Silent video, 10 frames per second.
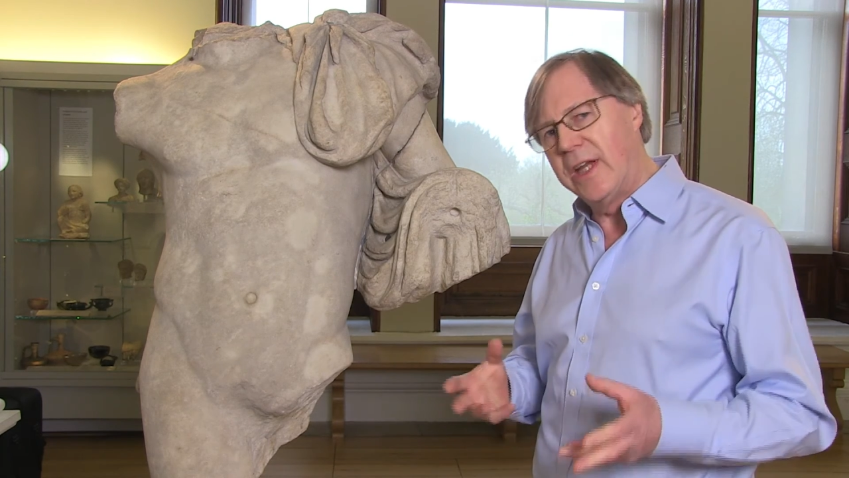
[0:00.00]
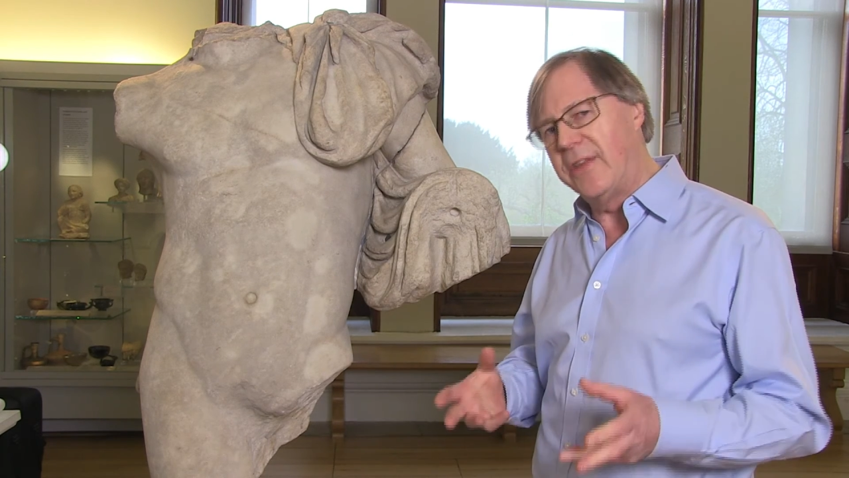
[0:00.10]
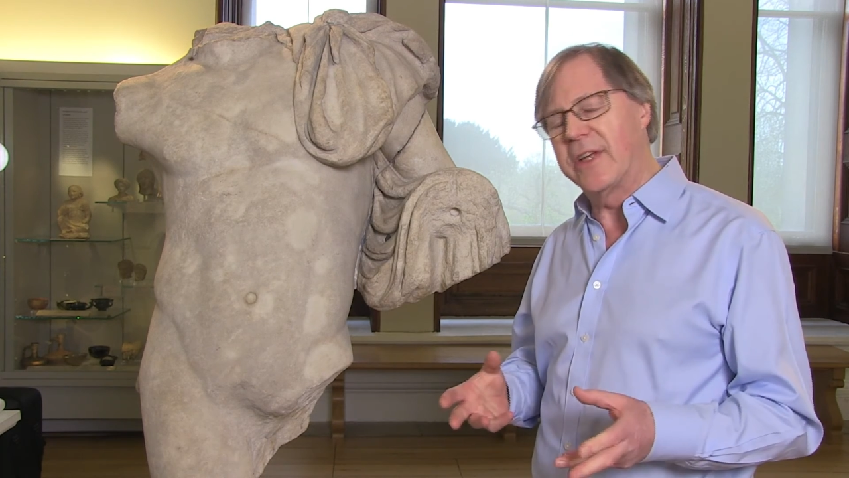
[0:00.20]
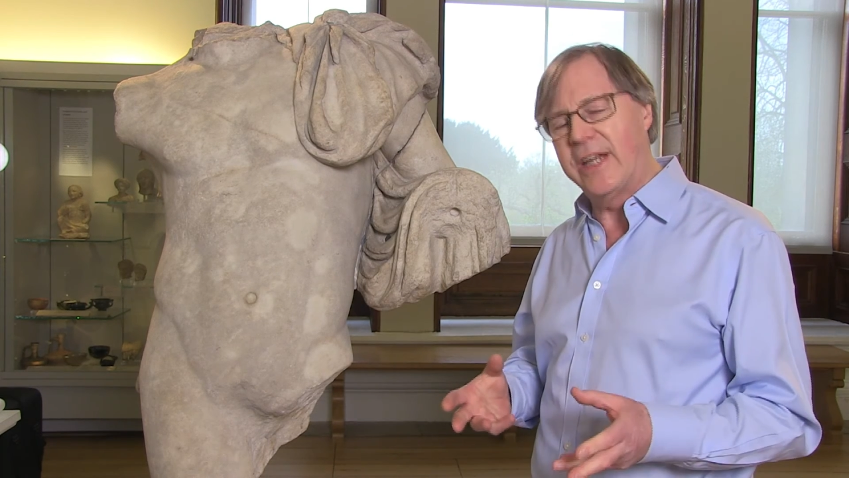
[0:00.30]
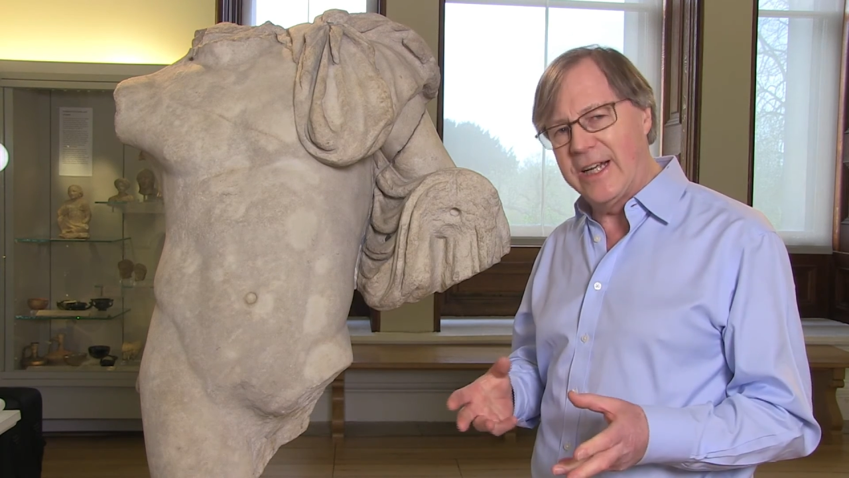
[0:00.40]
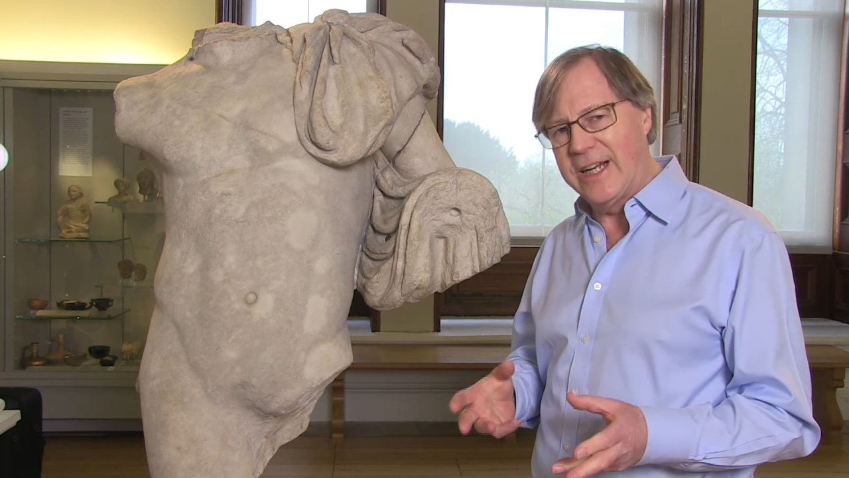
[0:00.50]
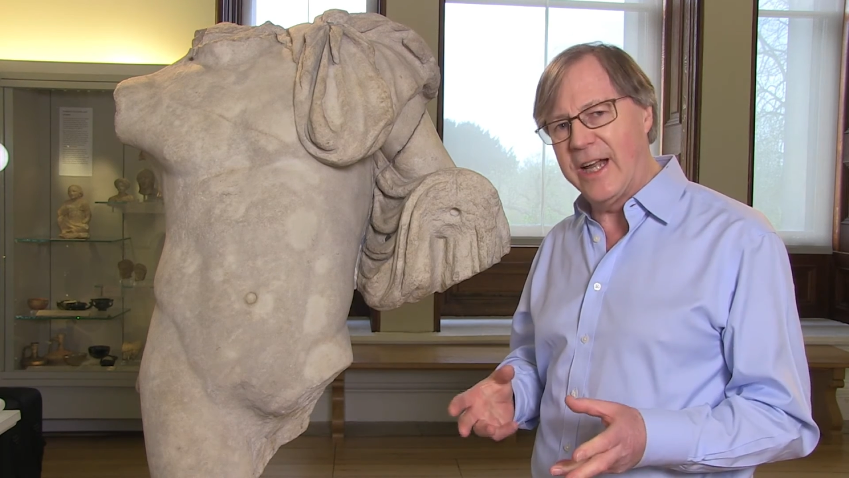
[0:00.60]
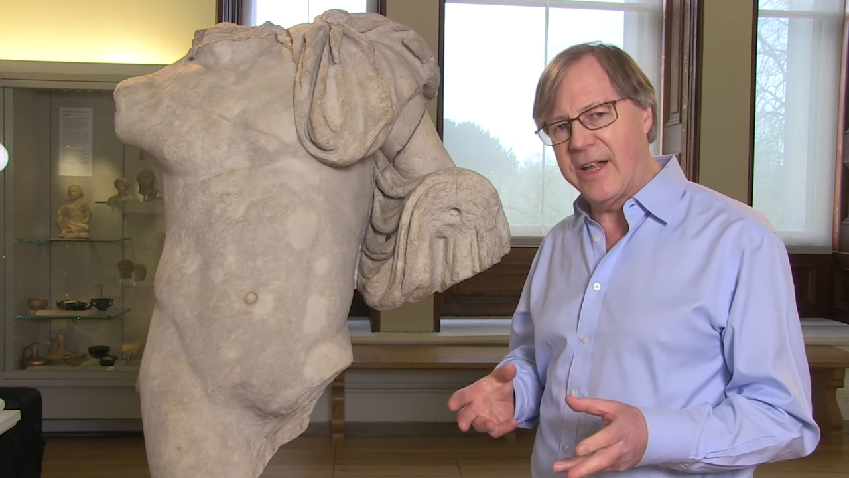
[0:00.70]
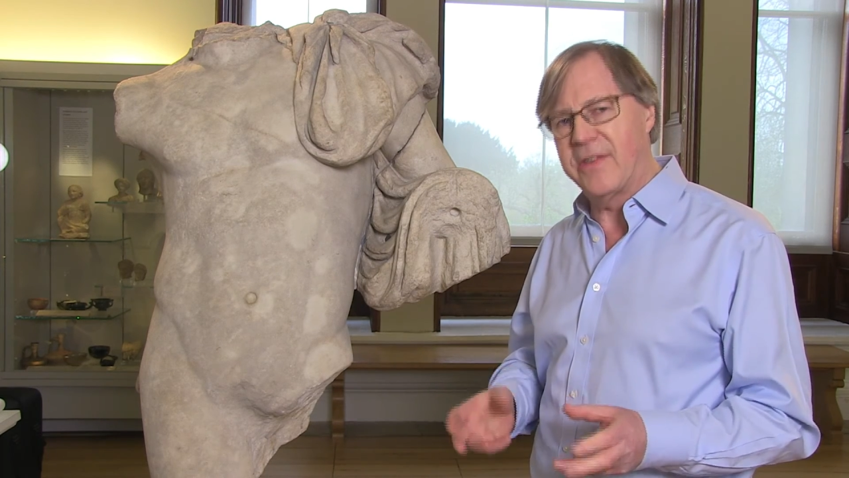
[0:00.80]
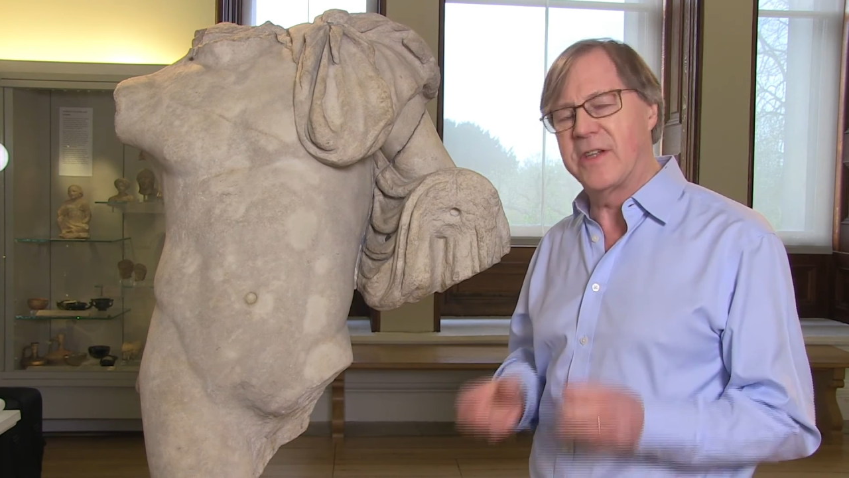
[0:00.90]
in the
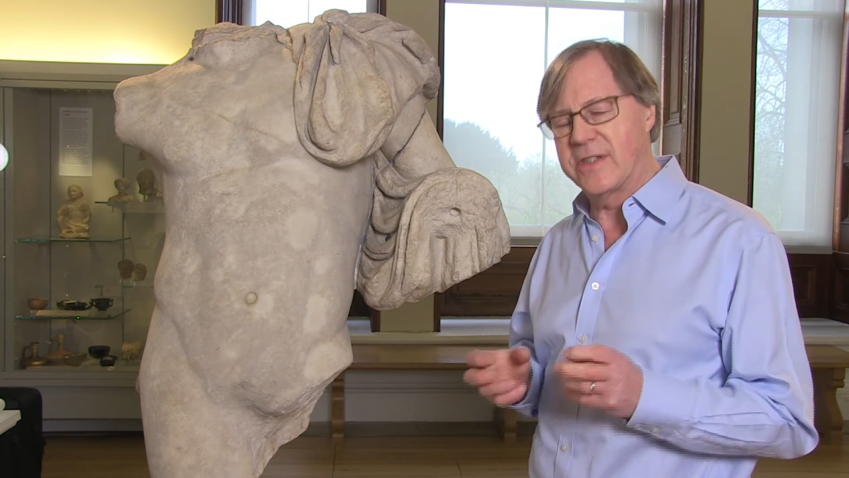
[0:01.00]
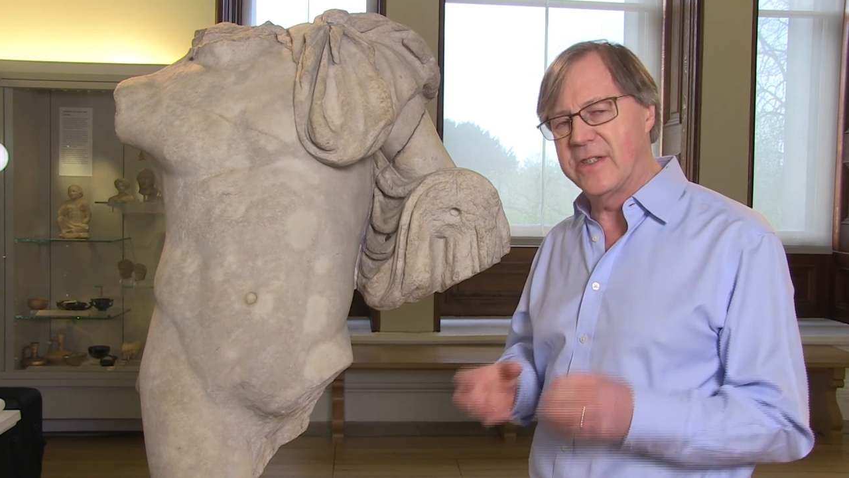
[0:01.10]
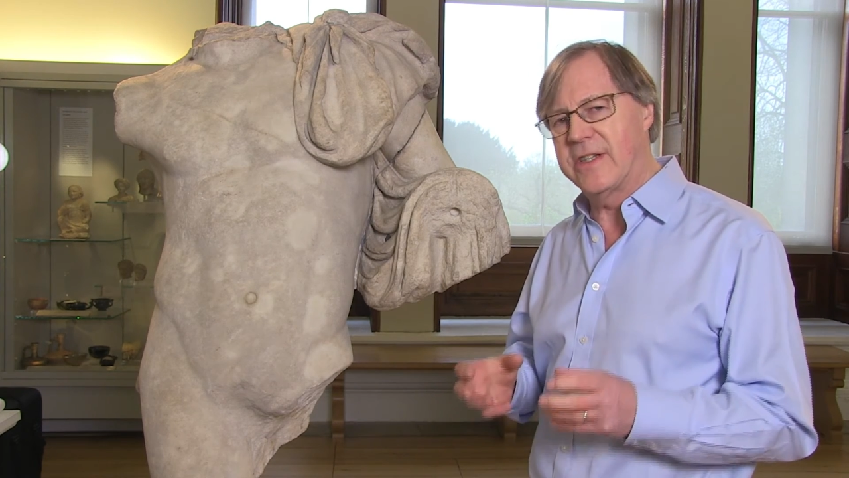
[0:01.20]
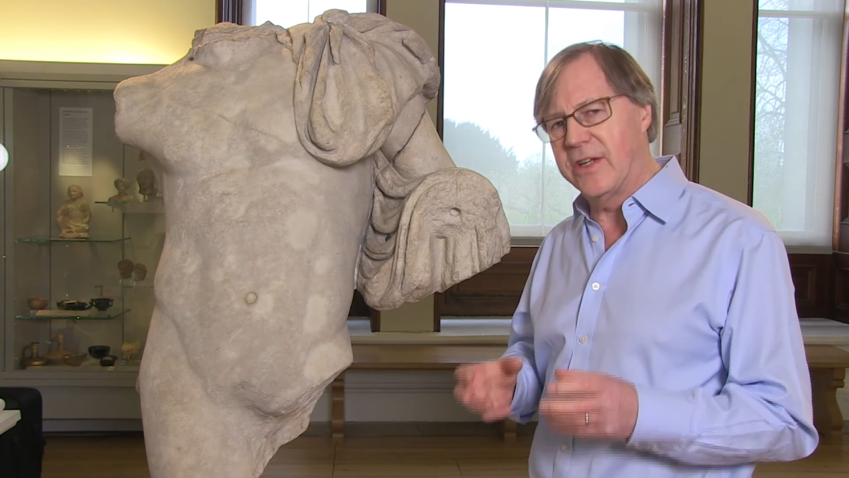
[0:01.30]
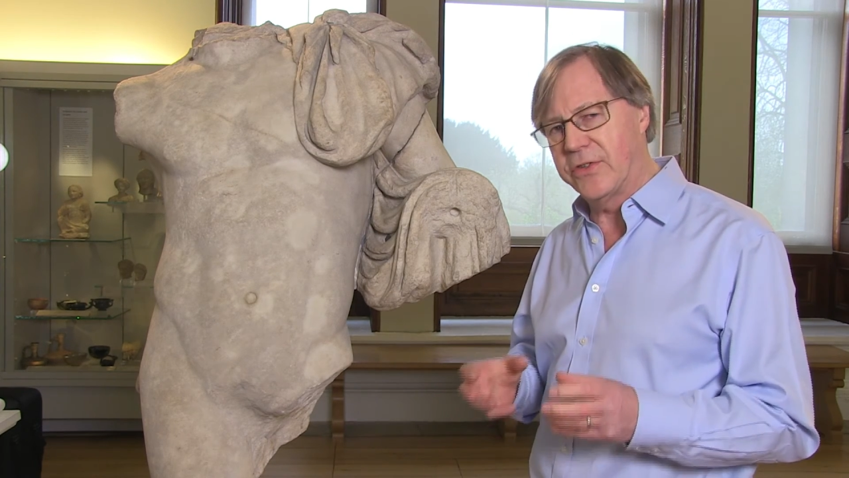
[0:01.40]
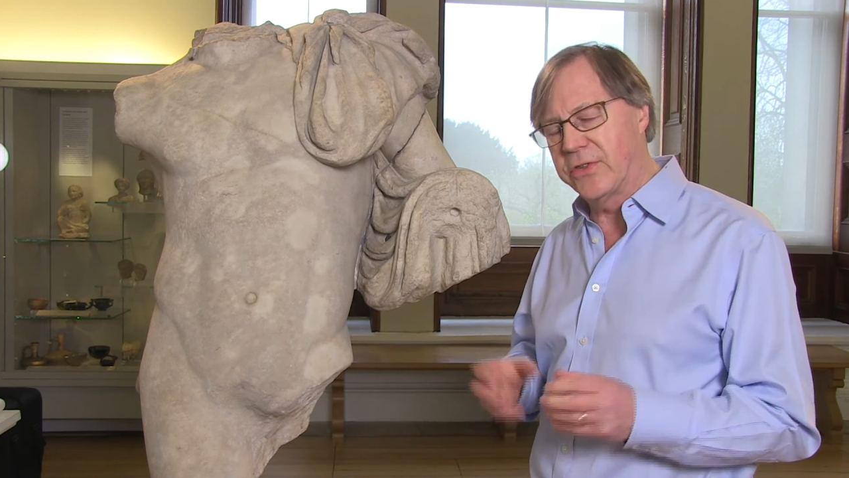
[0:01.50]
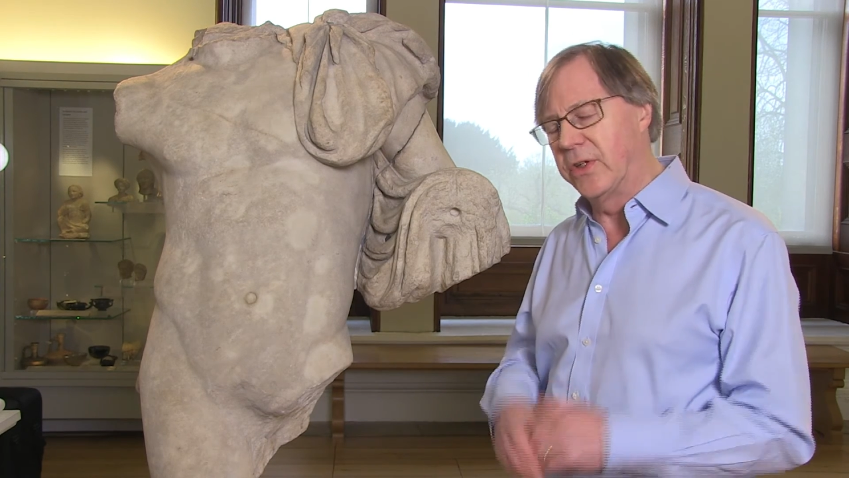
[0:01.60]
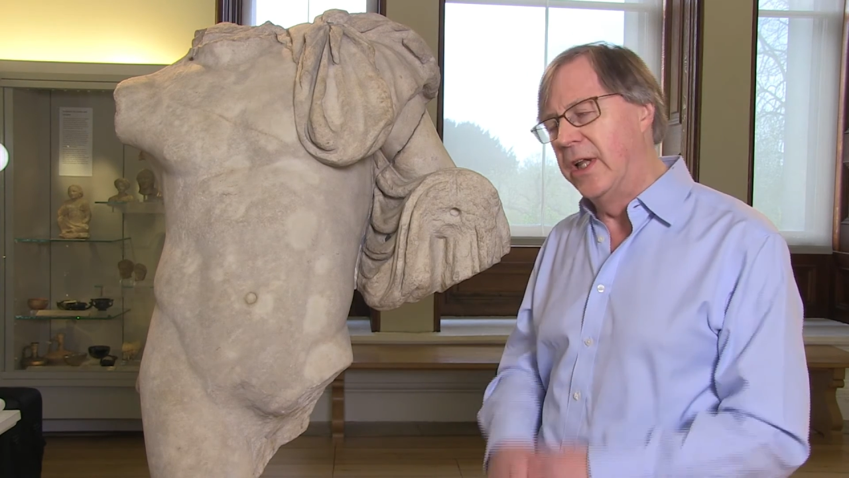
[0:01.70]
Cyclades, the central